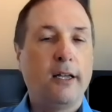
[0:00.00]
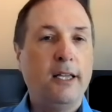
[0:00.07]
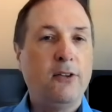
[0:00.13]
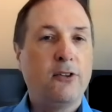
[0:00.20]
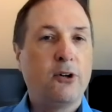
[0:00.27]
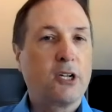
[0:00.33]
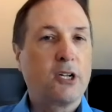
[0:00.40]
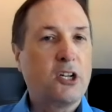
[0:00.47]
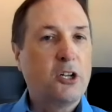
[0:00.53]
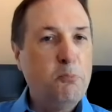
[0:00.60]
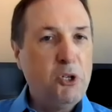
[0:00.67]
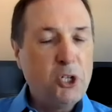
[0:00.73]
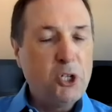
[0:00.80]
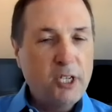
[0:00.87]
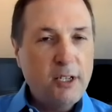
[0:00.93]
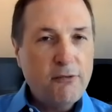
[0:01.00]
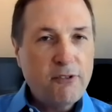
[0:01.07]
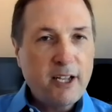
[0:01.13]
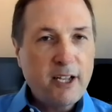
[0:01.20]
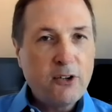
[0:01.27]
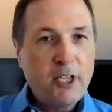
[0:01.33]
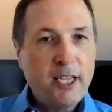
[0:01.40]
either a community
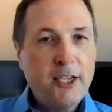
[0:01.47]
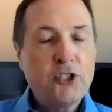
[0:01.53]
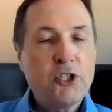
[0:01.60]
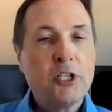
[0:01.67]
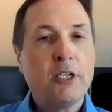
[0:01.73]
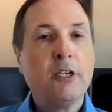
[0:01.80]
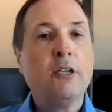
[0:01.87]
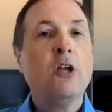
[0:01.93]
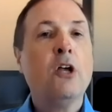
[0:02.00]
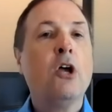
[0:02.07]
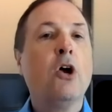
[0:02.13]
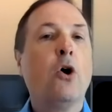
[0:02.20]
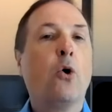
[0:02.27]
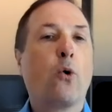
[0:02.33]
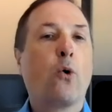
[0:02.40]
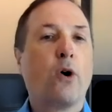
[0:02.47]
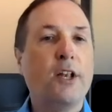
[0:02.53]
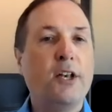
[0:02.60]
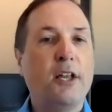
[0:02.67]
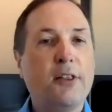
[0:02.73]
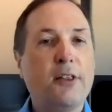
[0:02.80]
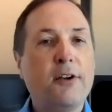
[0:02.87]
foundation or
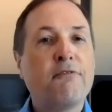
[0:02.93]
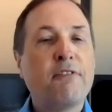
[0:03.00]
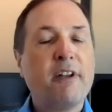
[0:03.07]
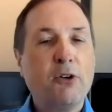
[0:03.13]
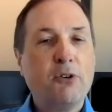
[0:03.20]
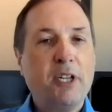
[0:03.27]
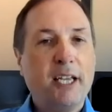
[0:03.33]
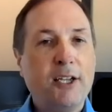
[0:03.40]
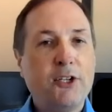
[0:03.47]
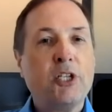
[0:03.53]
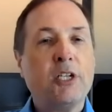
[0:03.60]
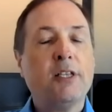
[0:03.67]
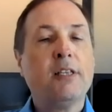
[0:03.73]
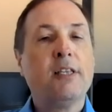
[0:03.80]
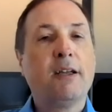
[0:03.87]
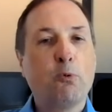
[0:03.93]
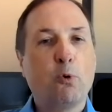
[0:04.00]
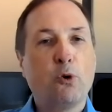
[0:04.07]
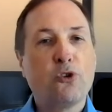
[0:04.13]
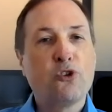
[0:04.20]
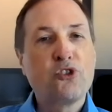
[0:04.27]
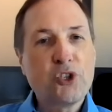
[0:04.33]
another foundation that
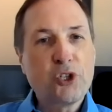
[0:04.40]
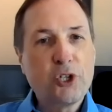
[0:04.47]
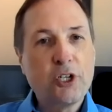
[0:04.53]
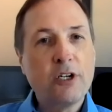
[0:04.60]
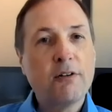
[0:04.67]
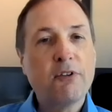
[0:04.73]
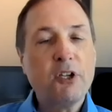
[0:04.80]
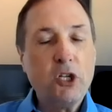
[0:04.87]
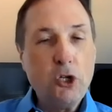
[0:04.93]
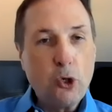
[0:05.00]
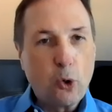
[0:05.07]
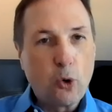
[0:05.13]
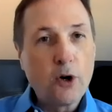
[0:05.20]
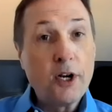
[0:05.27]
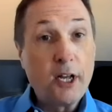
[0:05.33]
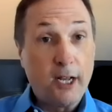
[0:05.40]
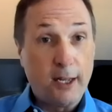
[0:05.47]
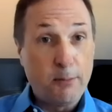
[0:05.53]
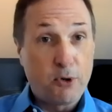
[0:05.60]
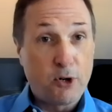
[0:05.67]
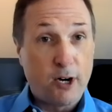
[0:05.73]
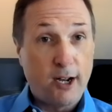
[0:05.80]
will serve your
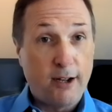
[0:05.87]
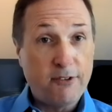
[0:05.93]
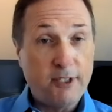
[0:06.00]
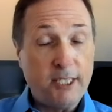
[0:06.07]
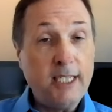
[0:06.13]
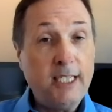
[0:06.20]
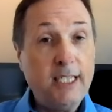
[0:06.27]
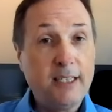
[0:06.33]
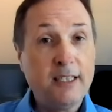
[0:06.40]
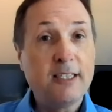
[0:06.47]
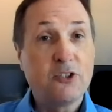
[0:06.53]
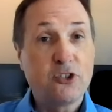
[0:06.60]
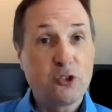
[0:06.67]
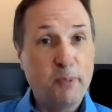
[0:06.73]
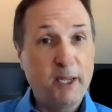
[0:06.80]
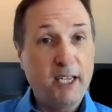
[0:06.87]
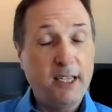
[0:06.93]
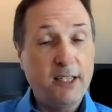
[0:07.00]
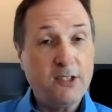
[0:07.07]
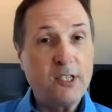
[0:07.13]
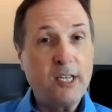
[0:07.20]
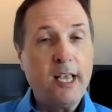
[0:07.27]
nonprofit in this
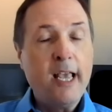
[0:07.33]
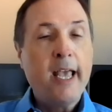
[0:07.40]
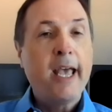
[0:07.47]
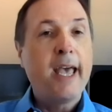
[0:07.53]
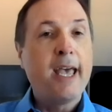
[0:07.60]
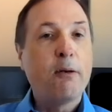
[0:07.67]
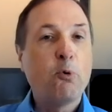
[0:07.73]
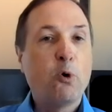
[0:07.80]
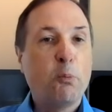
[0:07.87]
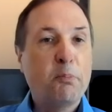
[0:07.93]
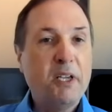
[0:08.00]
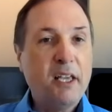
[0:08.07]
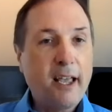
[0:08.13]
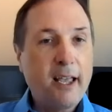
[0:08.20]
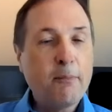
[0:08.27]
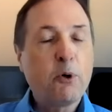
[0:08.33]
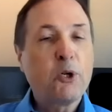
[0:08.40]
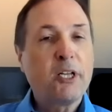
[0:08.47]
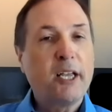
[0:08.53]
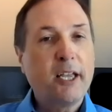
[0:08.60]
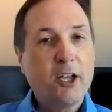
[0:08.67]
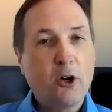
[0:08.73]
space and will be
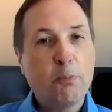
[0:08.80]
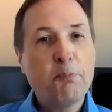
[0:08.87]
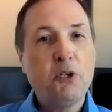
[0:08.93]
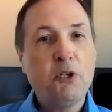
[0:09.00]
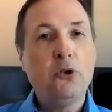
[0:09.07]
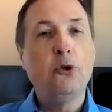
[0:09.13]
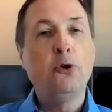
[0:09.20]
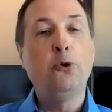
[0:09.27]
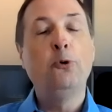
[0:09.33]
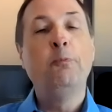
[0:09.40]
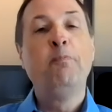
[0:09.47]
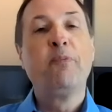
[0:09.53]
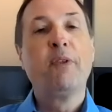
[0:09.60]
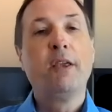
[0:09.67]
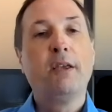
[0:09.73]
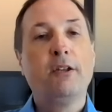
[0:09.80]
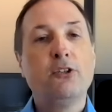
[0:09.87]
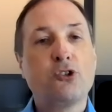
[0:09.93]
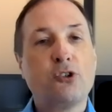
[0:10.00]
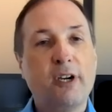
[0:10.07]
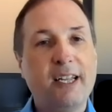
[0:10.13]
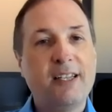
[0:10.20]
able to help you
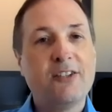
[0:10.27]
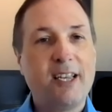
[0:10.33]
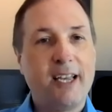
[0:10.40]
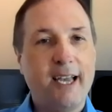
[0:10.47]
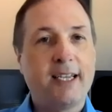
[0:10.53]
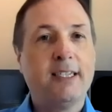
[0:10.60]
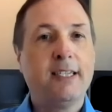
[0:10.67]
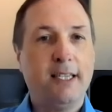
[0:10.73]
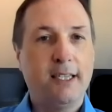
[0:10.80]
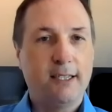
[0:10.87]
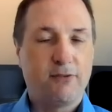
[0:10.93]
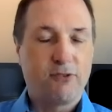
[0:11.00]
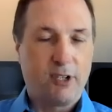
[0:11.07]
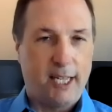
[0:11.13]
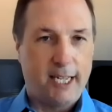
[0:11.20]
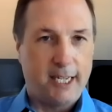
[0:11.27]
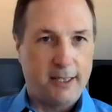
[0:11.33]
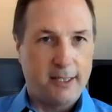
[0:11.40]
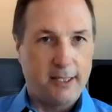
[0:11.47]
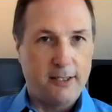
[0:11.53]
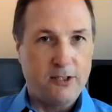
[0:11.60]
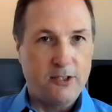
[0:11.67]
transact a gift
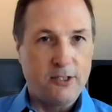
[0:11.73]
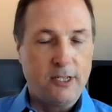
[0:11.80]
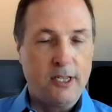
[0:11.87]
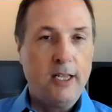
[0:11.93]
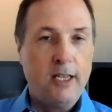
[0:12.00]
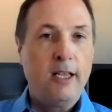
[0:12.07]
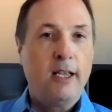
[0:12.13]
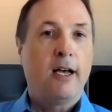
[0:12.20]
like this.